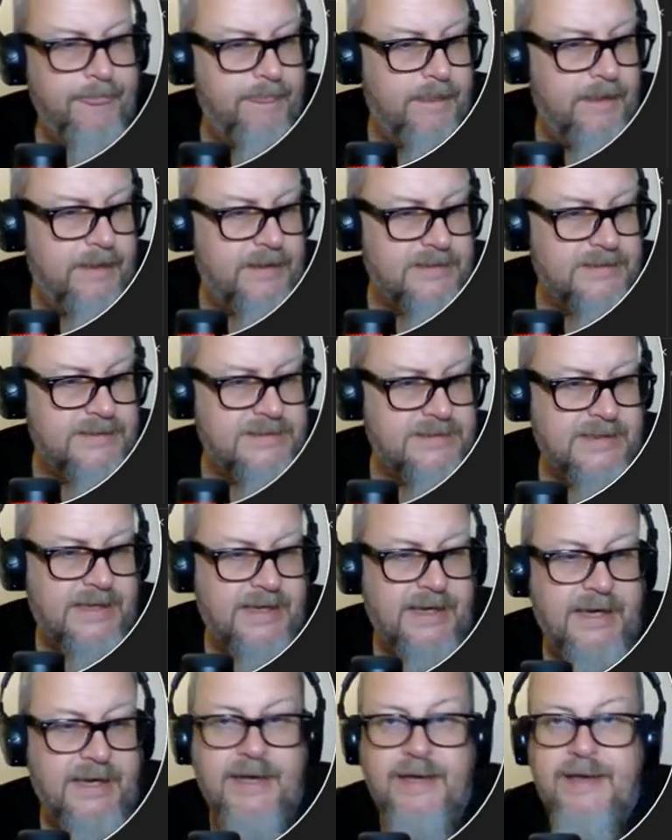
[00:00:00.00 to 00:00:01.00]
There's
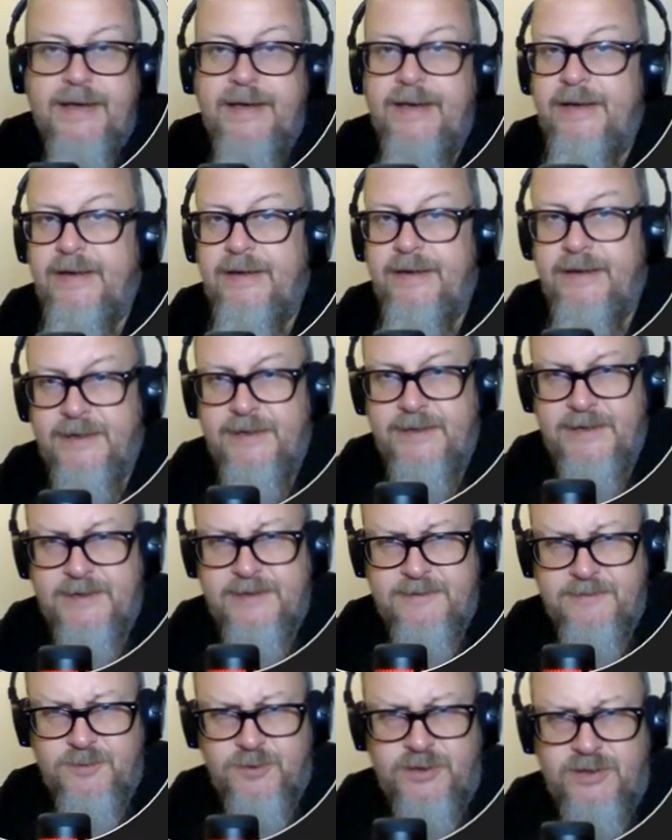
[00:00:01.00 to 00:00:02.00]

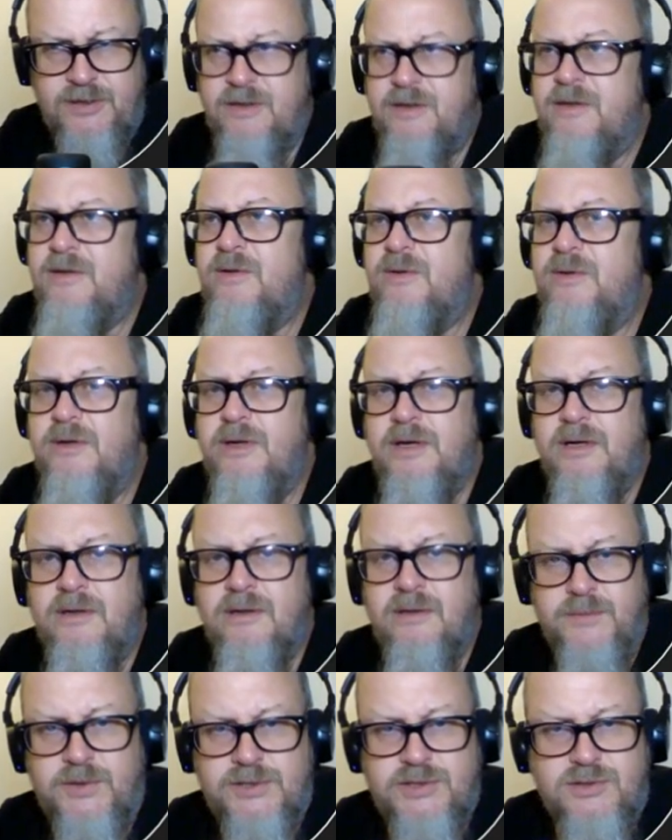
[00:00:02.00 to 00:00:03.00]
a, what did it learn here?
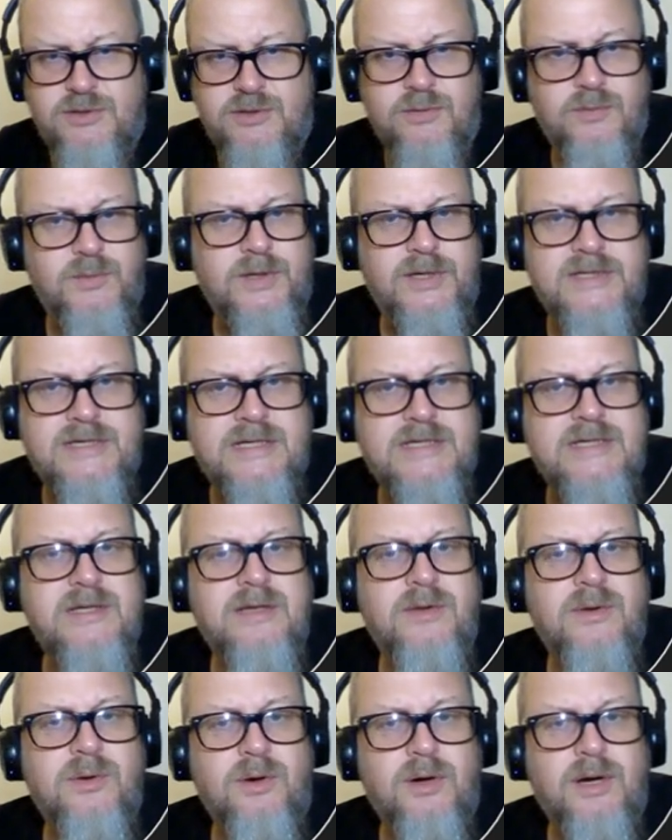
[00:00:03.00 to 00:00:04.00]
I'm not sure what it's
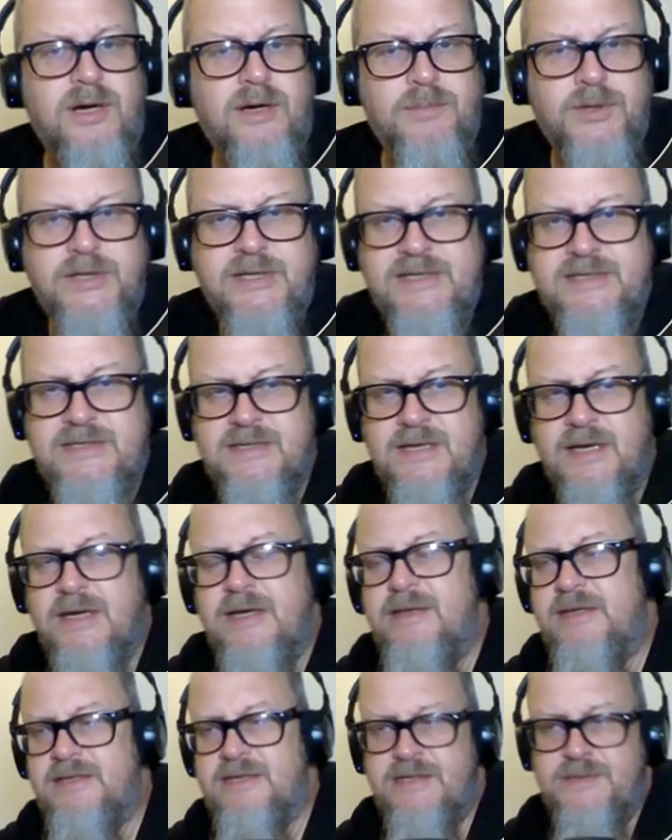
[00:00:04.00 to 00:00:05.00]
actually learned here, but this
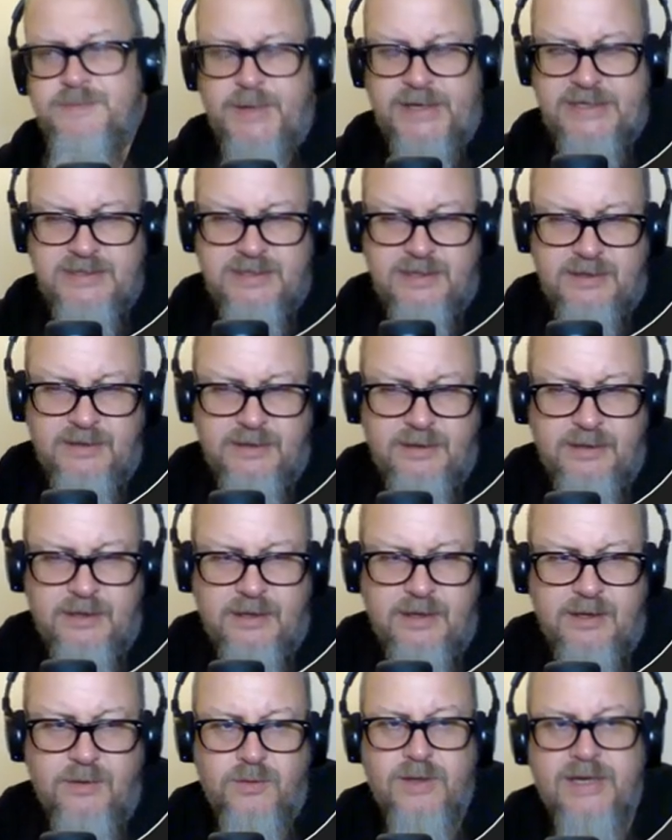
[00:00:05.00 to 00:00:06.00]
is basically
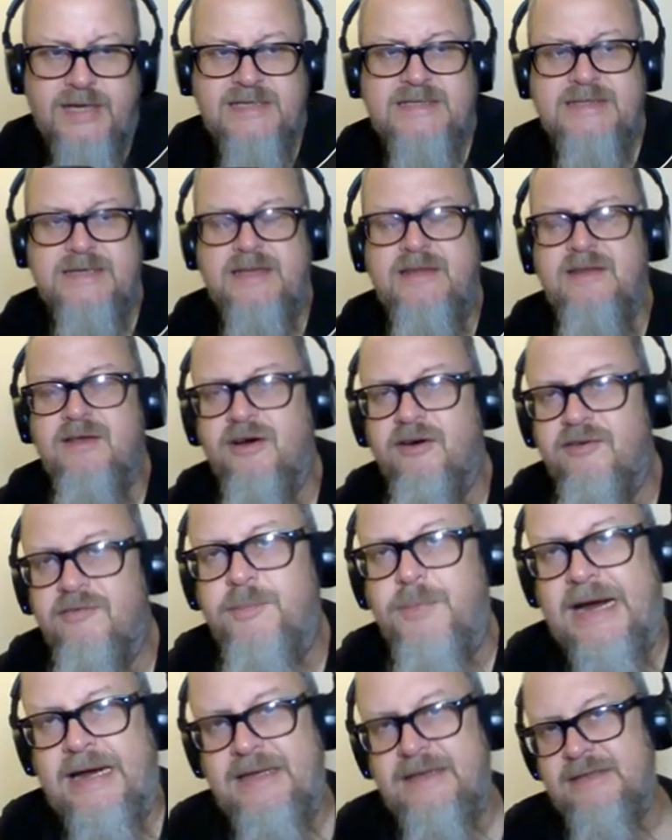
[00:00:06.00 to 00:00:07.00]
now a set of
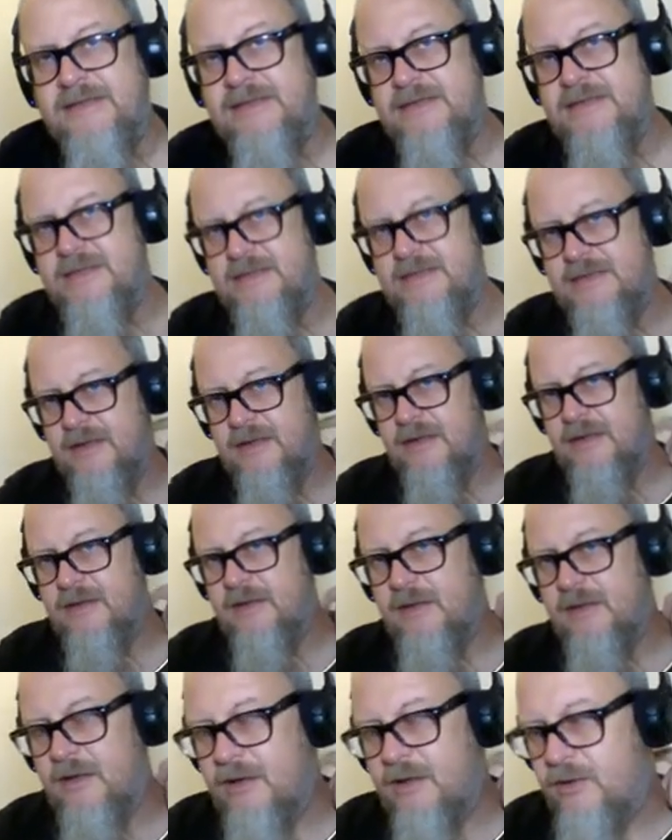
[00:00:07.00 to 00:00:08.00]
practice
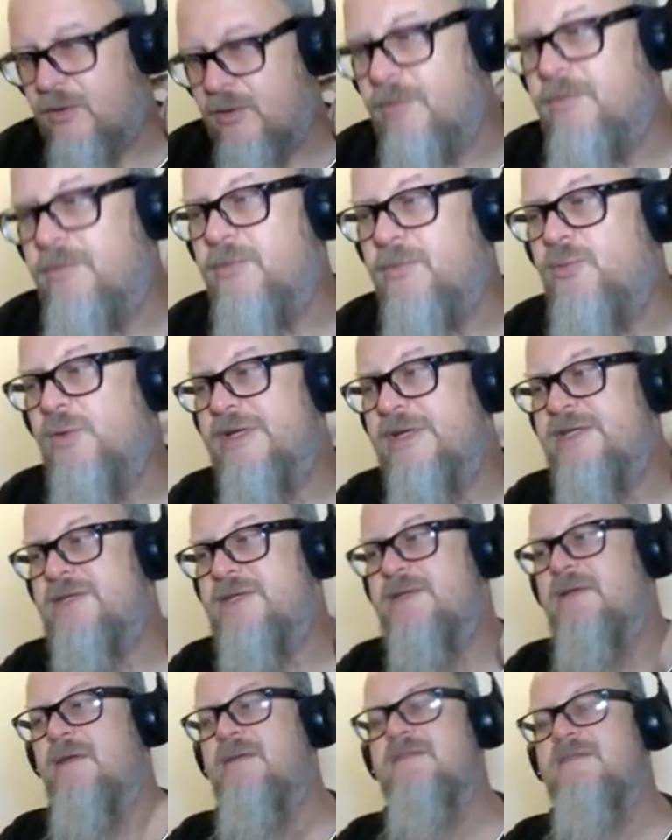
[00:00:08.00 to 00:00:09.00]
or
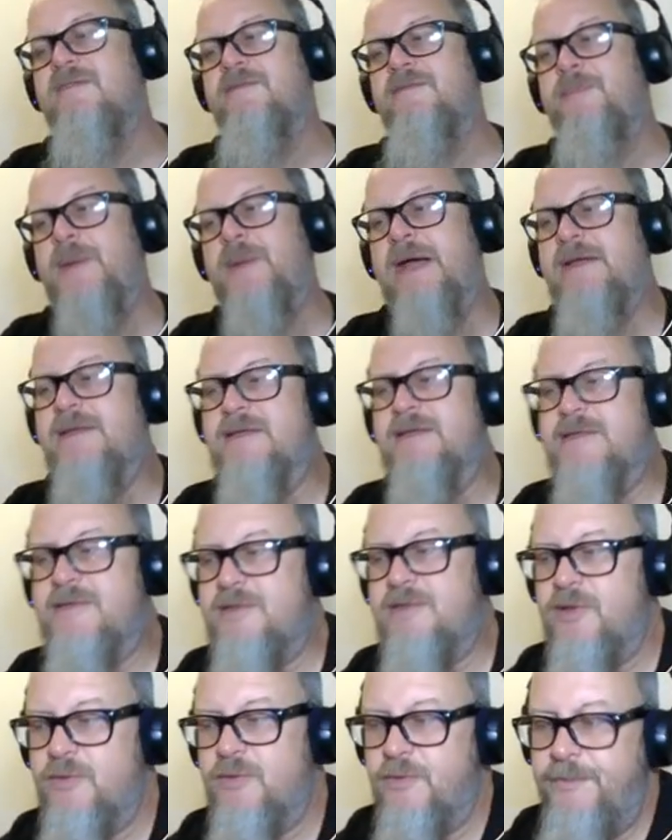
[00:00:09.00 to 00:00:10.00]
results of practice.
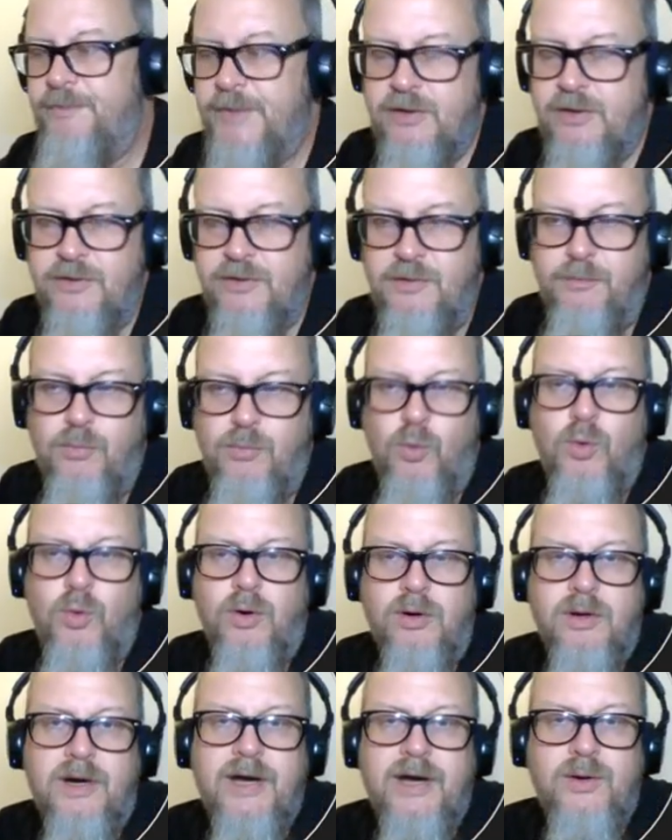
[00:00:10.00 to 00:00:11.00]
So the
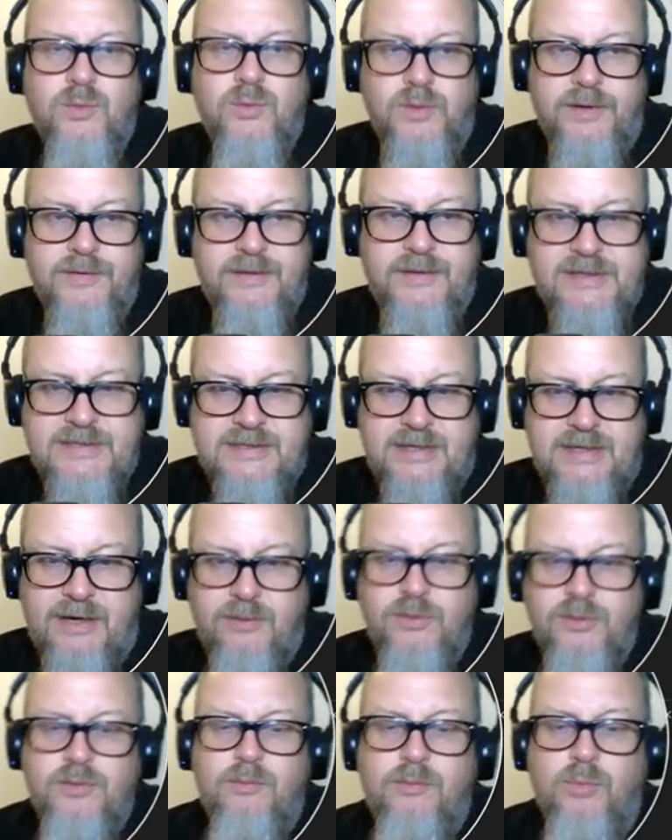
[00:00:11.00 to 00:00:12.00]
more I run this now,
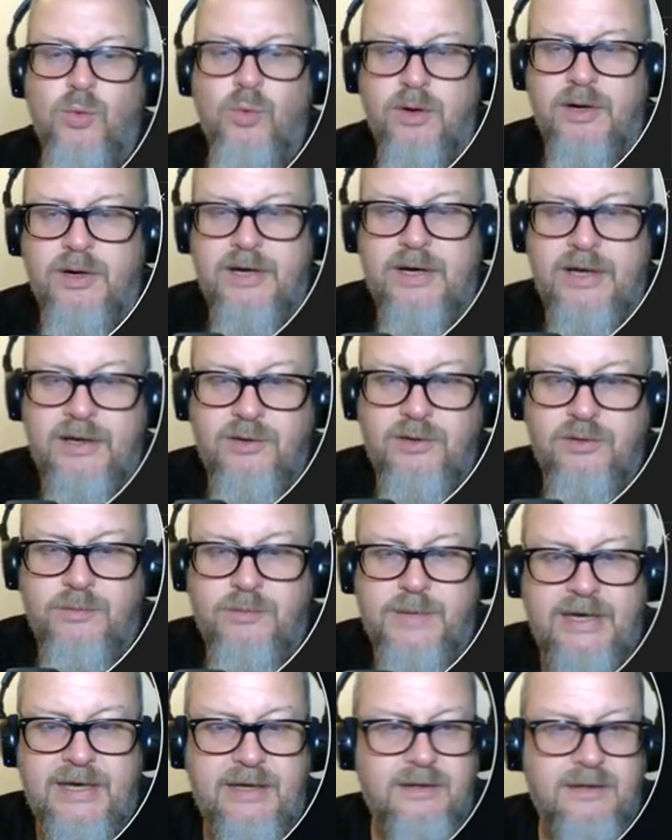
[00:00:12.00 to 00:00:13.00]
the more I go
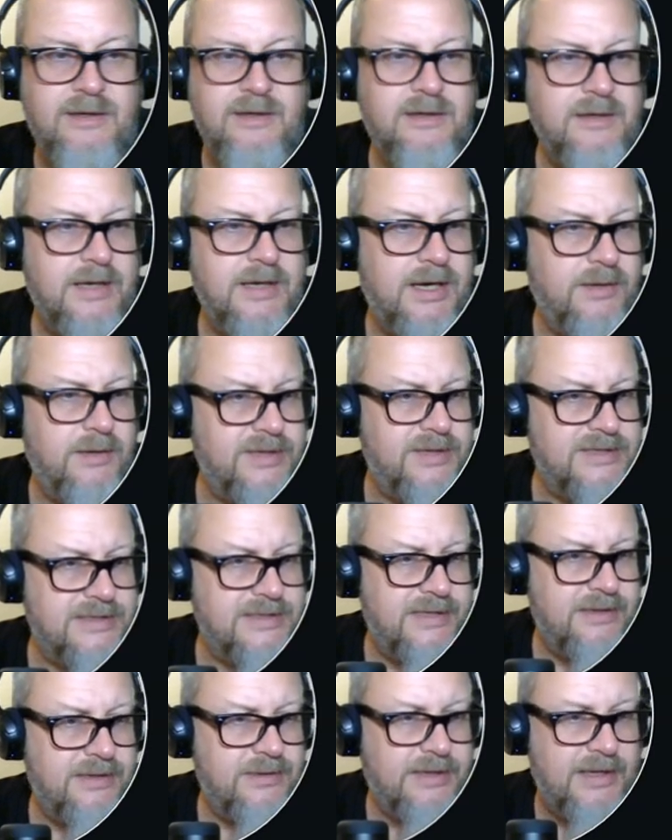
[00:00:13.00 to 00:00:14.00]
back in here now and I
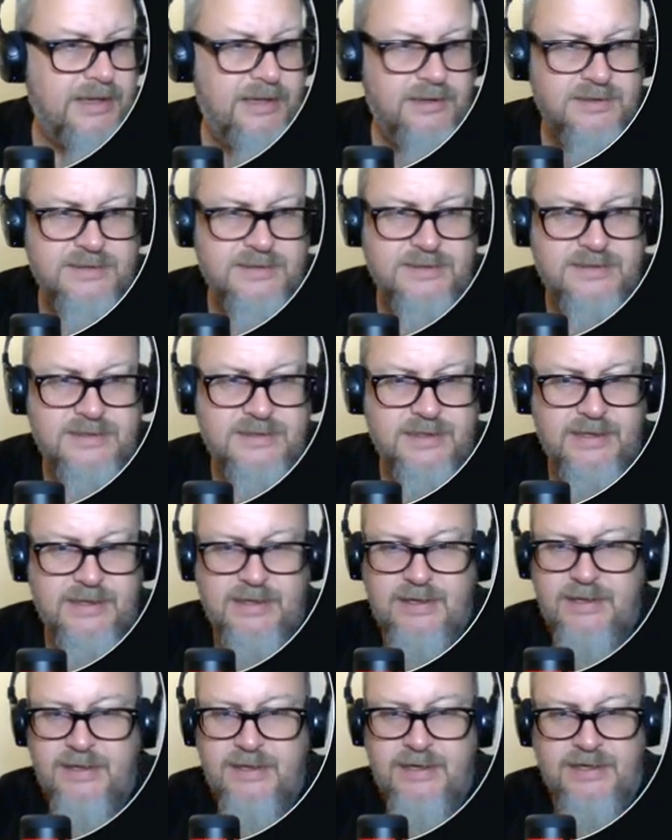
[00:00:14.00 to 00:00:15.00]
say, okay, here's
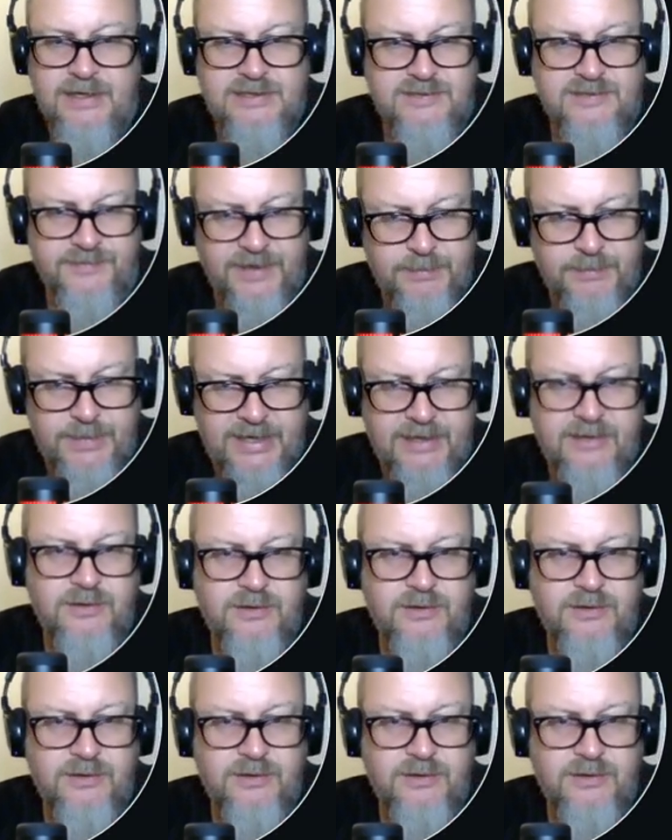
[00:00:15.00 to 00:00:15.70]
feedback.